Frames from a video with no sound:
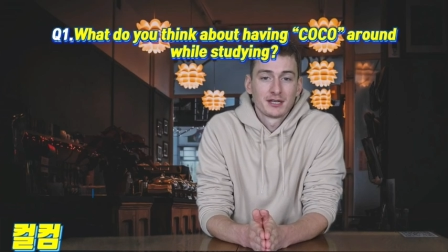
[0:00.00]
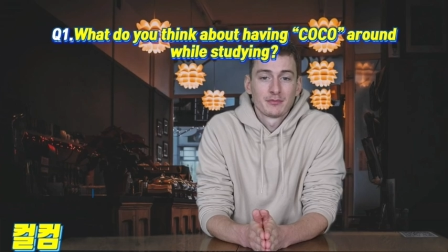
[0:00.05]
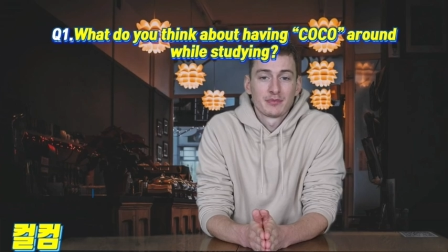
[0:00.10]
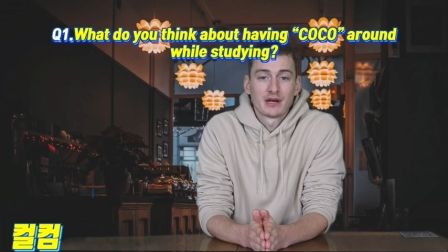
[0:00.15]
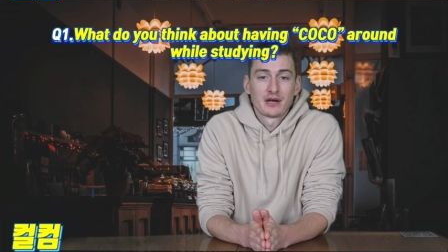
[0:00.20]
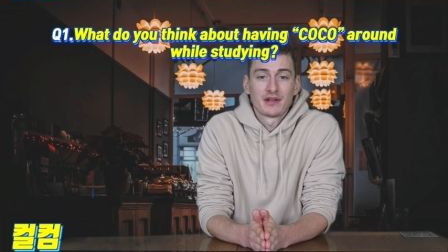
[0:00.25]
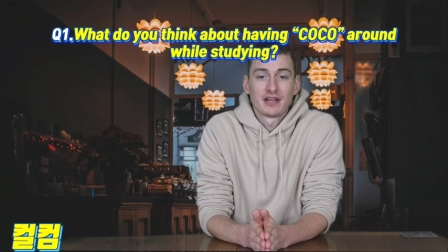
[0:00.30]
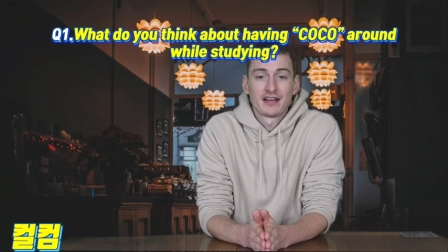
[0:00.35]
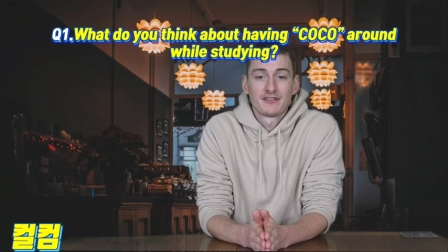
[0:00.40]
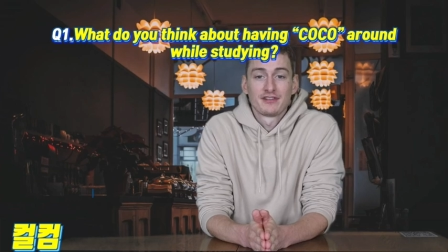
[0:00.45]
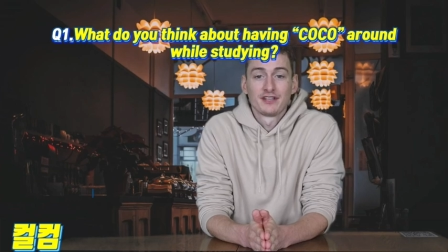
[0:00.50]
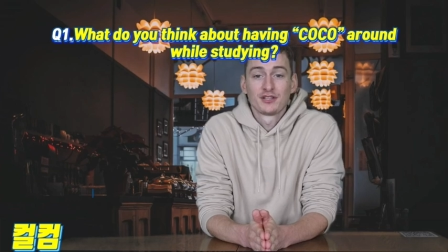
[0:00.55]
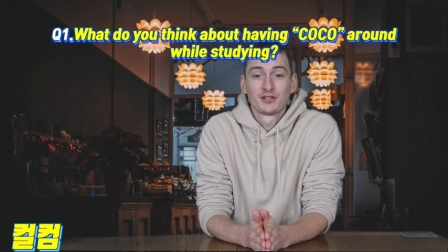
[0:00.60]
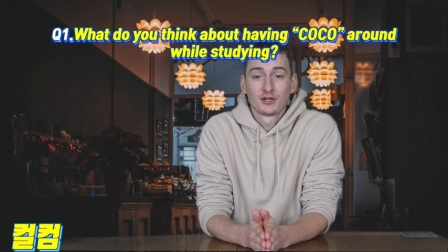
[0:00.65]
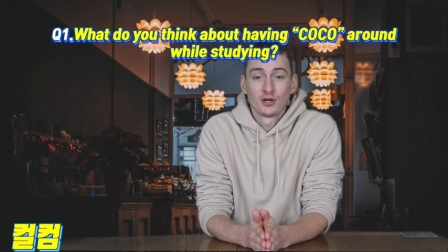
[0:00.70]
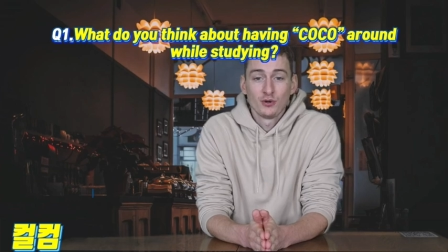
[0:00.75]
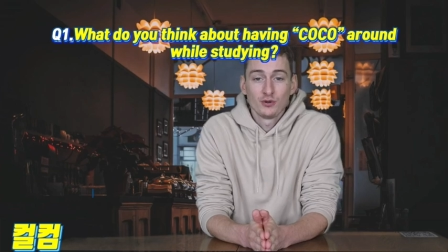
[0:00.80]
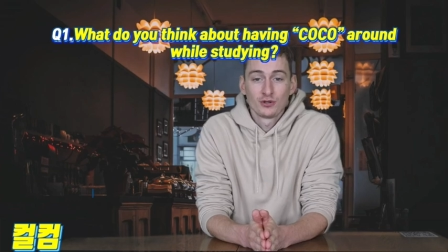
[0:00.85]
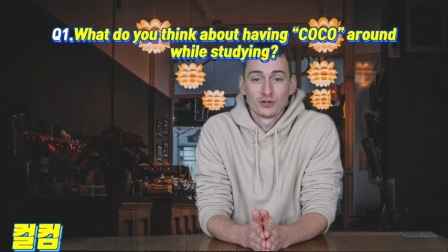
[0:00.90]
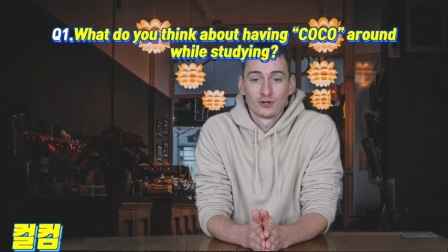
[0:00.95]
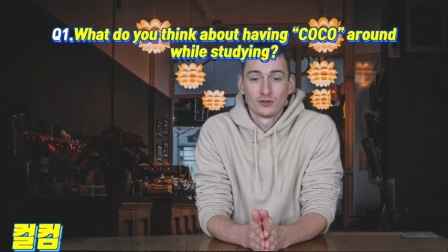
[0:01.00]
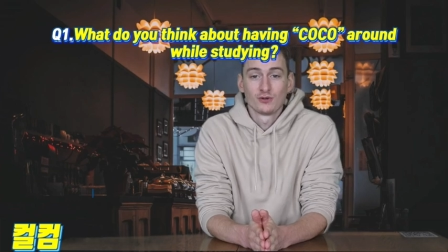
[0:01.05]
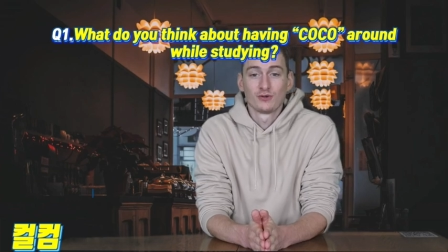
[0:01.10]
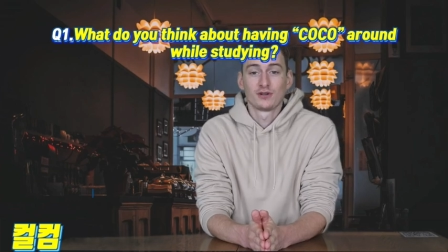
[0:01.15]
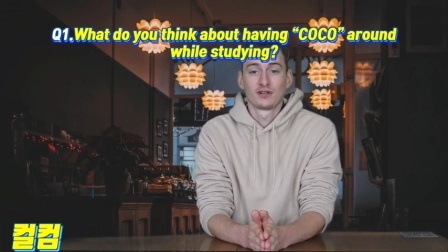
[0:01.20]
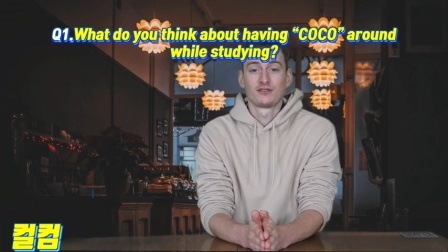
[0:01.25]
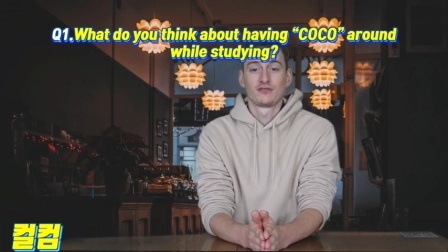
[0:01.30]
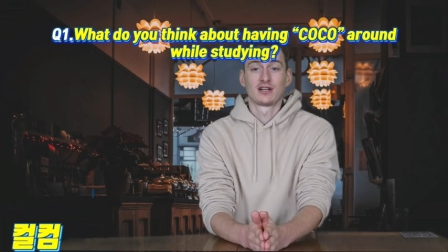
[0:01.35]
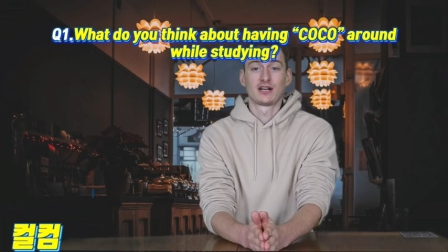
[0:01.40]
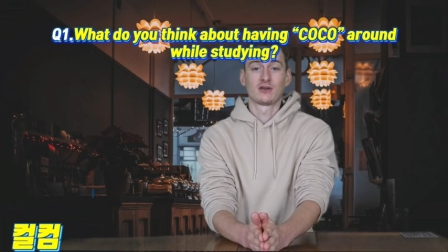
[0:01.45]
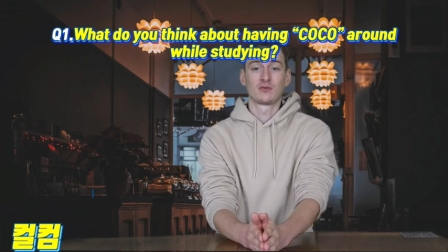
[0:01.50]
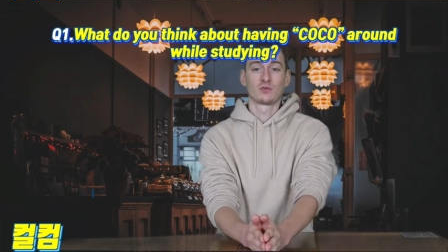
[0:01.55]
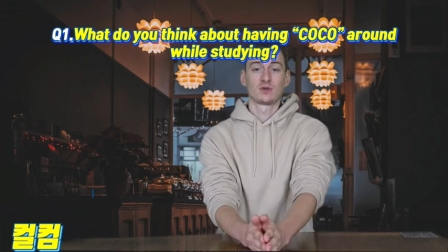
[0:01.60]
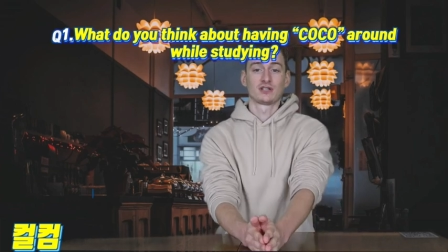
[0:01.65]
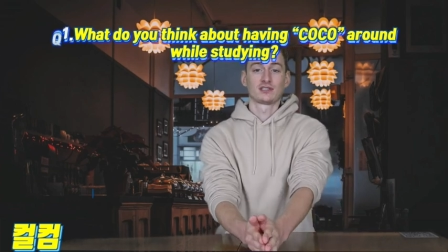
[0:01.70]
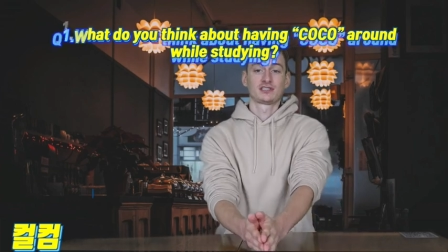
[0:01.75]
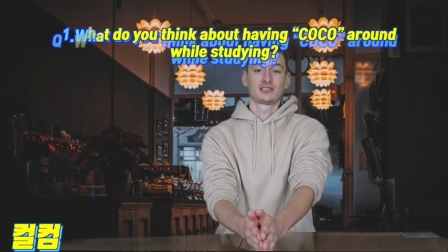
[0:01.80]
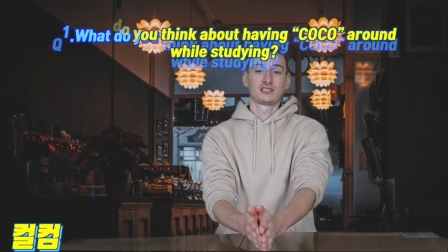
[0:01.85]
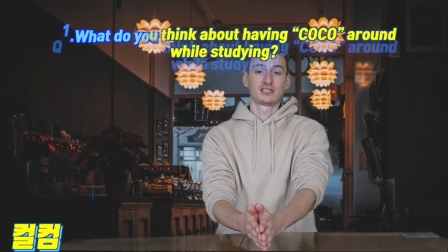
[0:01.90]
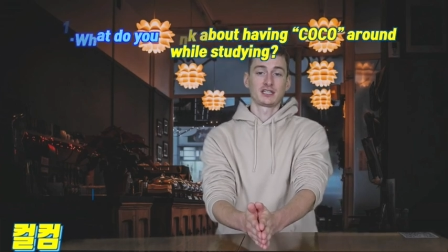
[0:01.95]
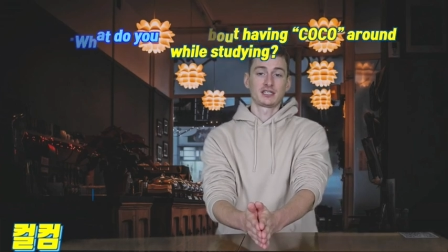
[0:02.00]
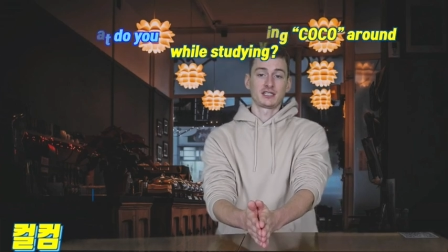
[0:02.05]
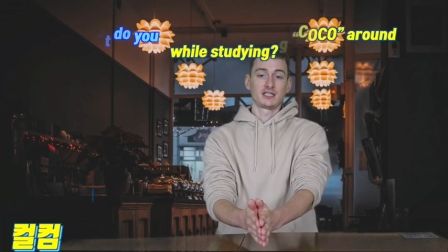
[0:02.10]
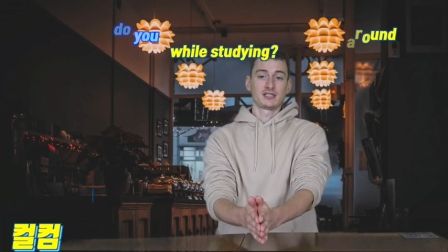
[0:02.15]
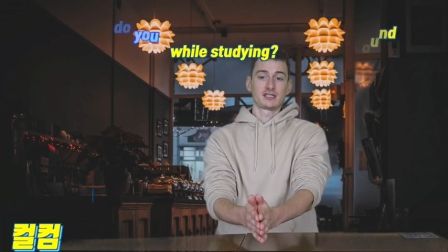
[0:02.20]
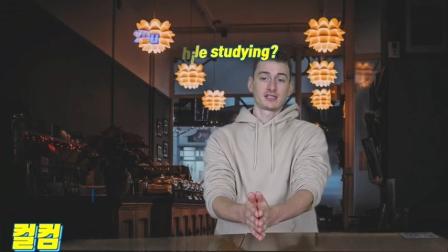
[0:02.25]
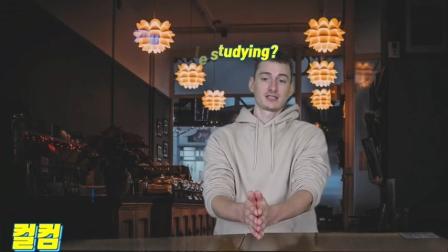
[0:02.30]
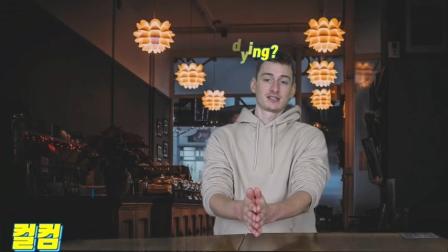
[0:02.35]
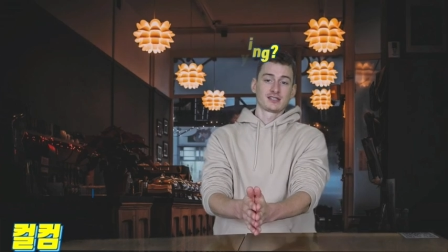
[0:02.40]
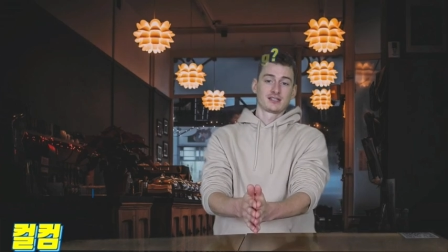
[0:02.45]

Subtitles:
about having Coco around while studying?